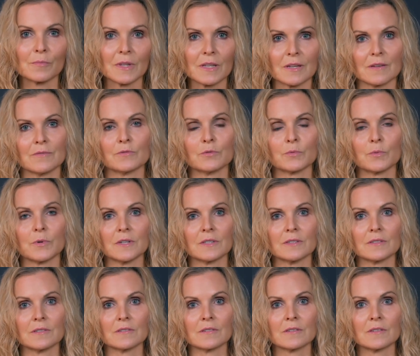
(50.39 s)
loved
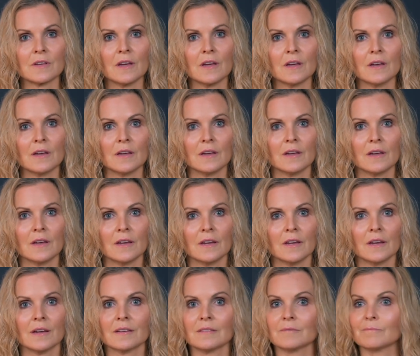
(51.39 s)
ones,
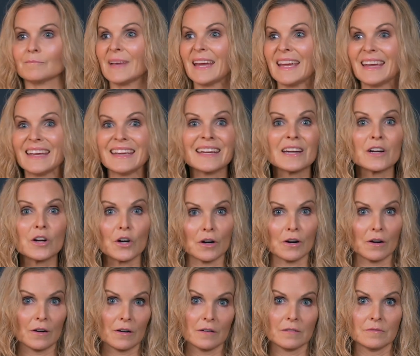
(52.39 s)

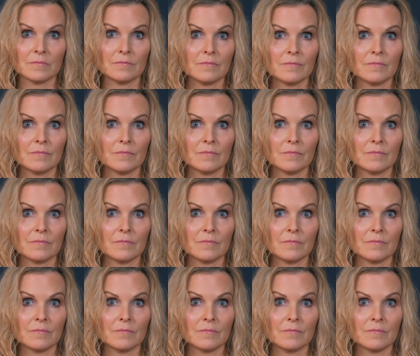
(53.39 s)
anger,